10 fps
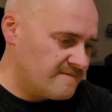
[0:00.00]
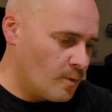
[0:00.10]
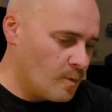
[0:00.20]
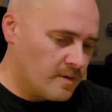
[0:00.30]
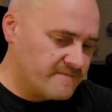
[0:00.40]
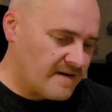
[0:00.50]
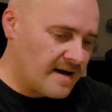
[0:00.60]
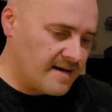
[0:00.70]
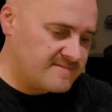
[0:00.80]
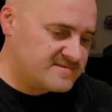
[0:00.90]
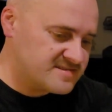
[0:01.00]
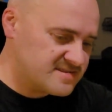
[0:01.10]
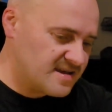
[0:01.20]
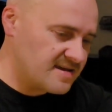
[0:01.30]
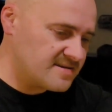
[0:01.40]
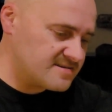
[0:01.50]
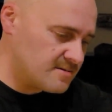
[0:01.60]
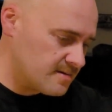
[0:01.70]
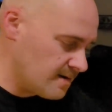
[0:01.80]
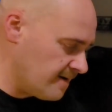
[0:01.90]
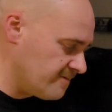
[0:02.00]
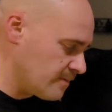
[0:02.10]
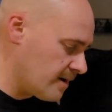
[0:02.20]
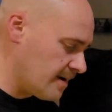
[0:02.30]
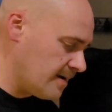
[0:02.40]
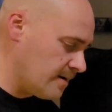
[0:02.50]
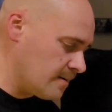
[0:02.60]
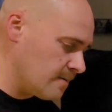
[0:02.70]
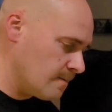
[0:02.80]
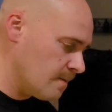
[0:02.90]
4, 5, 6 of them right here.